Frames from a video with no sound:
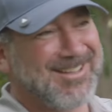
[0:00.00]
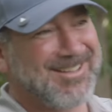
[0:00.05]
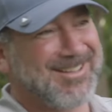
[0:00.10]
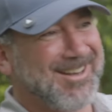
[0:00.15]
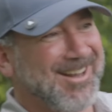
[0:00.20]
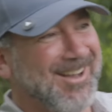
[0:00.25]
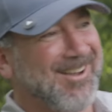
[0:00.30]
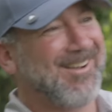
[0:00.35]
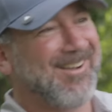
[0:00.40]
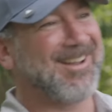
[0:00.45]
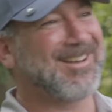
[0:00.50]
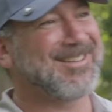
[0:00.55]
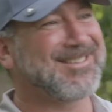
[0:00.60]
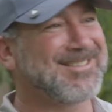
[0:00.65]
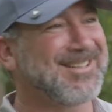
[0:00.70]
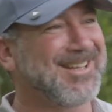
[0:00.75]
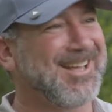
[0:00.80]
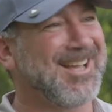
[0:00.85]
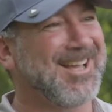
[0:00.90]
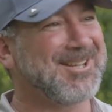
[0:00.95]
You know,
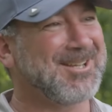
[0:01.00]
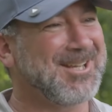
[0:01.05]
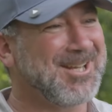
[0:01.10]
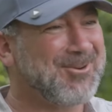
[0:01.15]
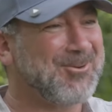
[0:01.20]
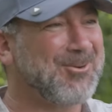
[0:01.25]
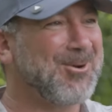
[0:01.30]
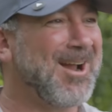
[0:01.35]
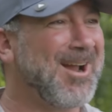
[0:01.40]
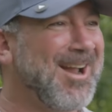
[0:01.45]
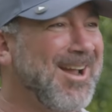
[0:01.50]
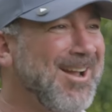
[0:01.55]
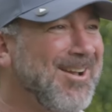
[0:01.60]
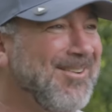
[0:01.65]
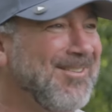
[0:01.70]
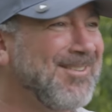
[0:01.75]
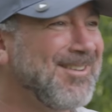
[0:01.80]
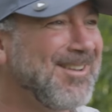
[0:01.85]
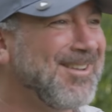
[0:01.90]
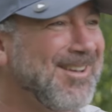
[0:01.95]
I get
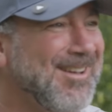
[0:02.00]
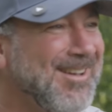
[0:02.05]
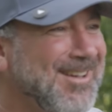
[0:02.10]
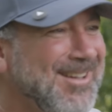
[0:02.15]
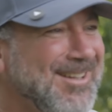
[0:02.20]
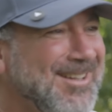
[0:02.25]
around here.